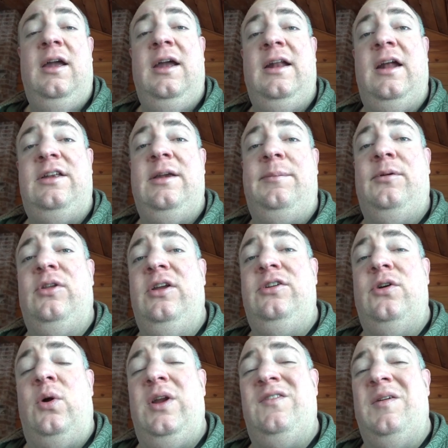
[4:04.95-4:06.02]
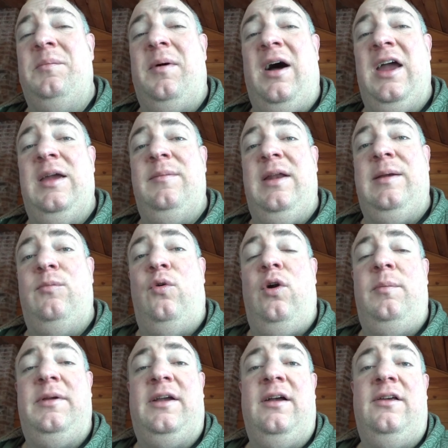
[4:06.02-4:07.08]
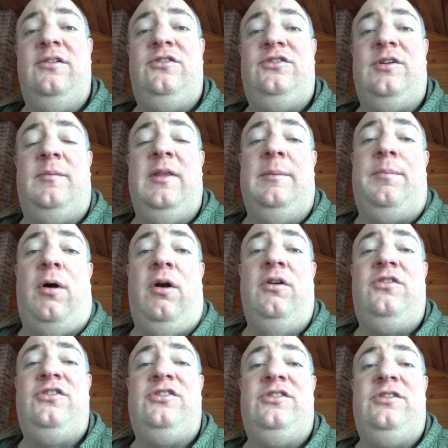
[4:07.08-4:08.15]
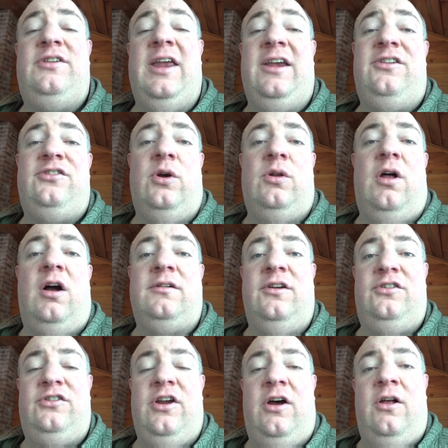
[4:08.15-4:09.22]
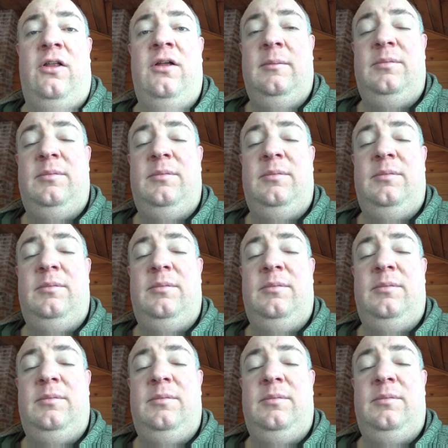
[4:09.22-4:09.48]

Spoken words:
and I typically don't even buy them anymore because some of the parts take so long to sell.